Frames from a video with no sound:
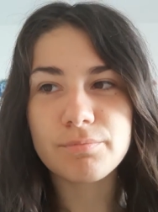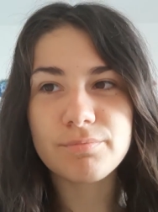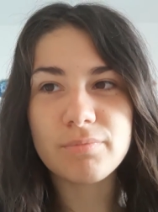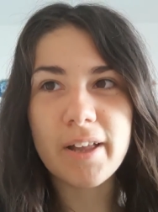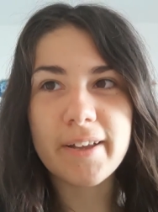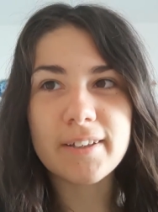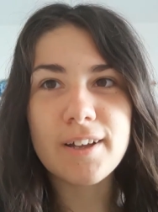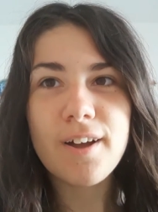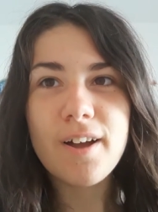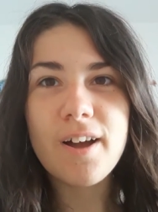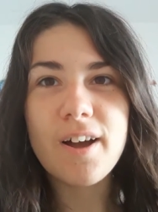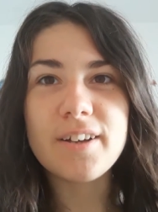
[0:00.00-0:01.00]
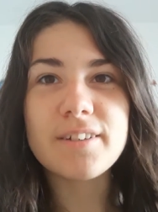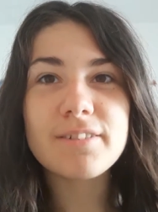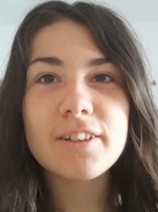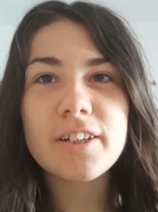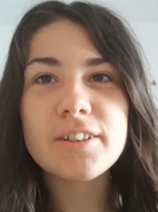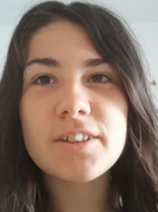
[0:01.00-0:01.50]
Like an
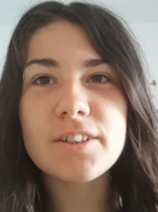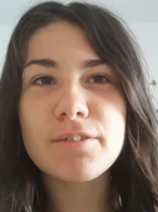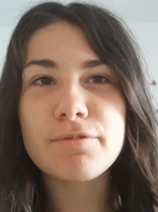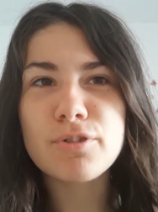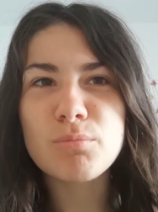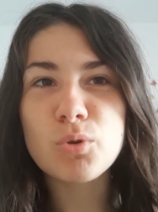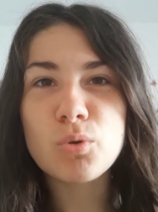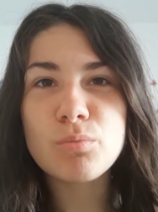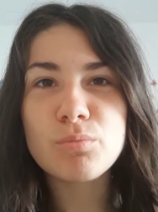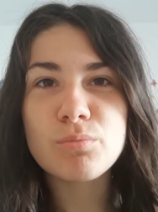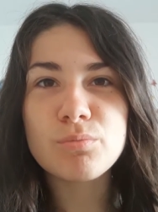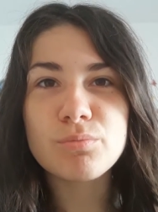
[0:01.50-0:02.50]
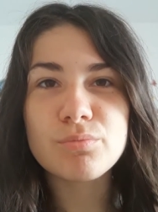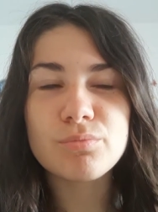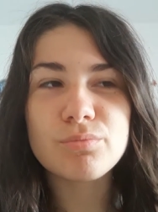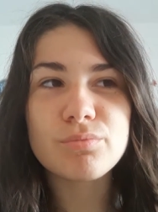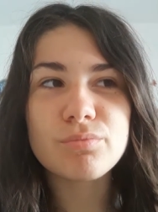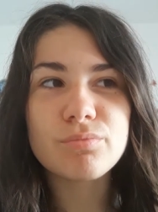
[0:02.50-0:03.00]
evil entity from whom
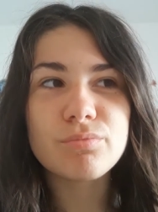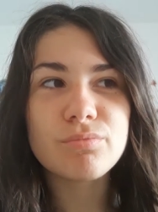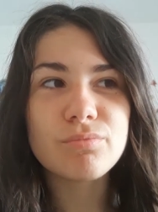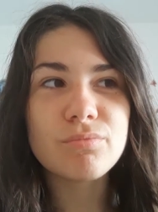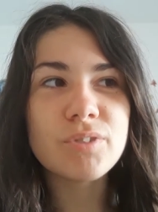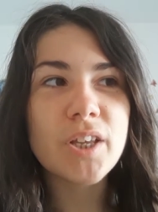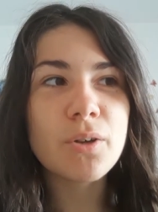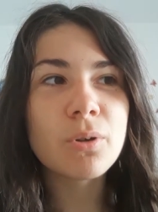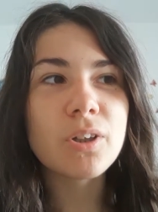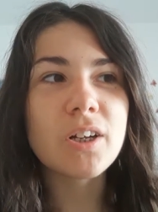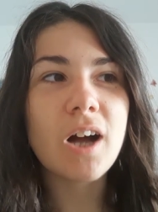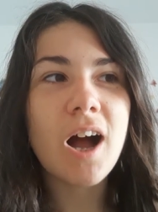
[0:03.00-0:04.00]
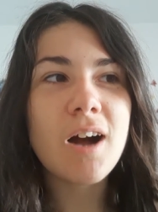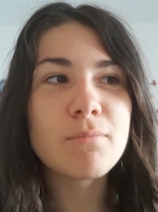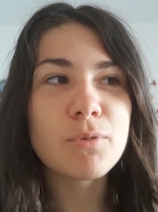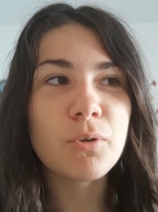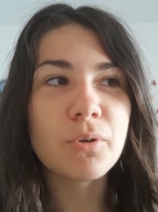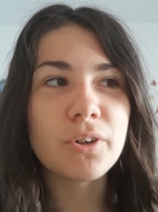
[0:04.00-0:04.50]
they all
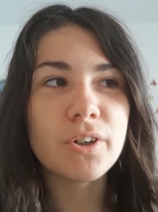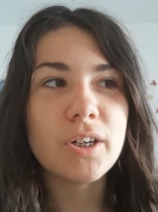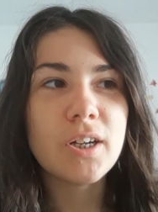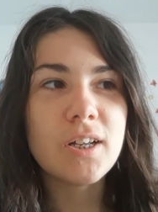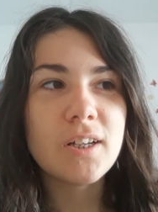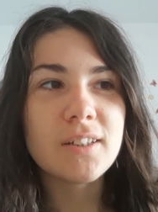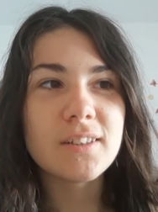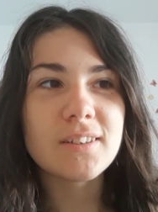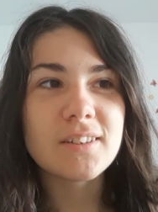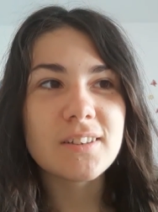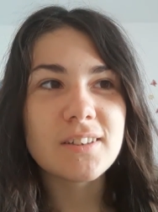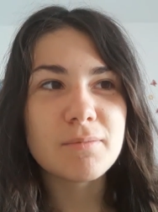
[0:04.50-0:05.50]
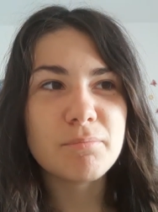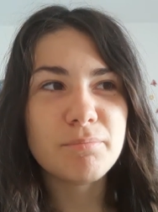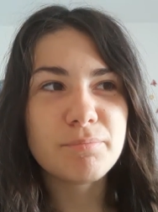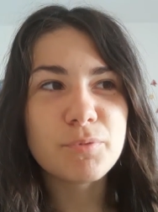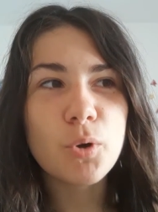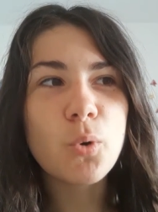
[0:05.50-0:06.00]
come or
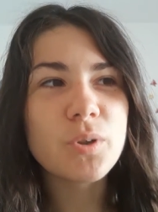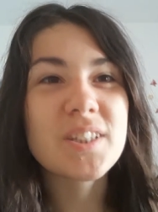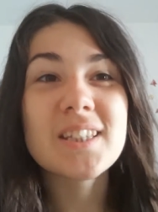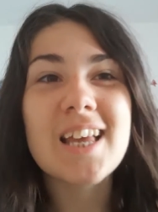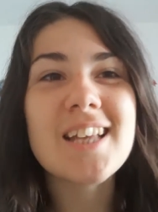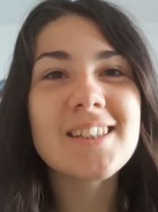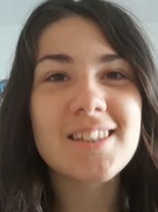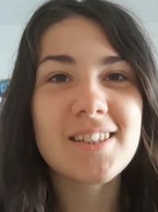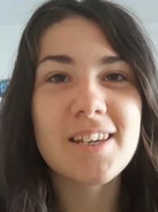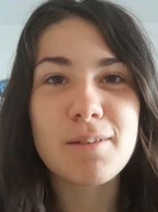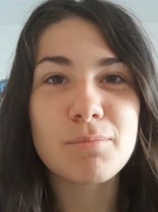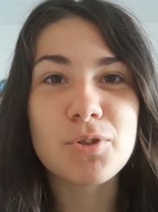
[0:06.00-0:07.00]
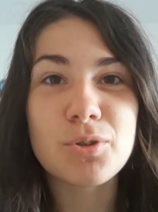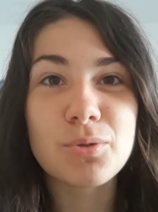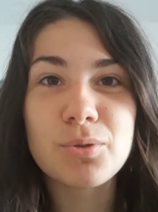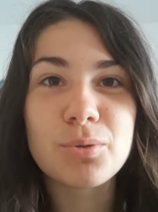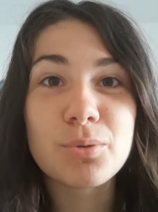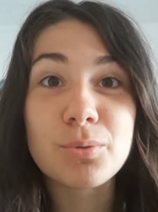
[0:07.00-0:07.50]
who sends them to
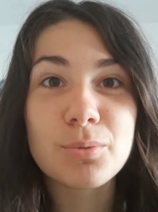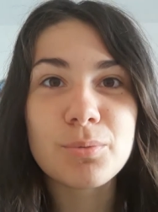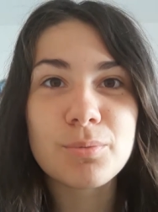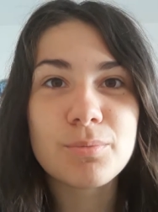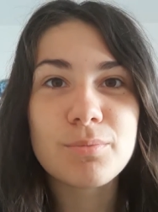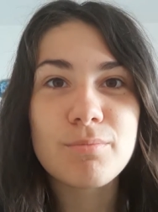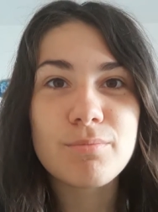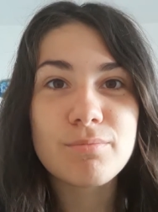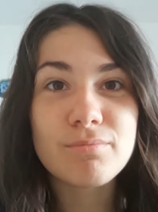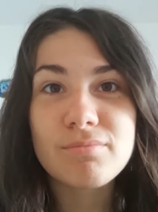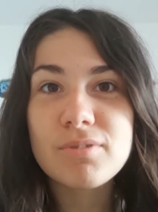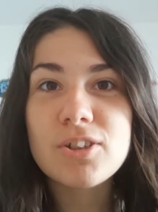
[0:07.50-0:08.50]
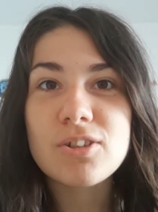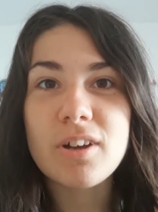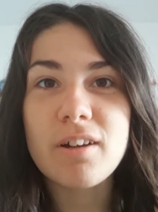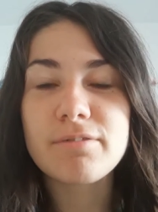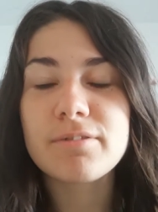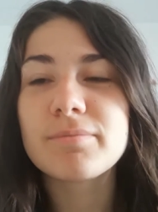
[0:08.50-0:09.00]
do stuff.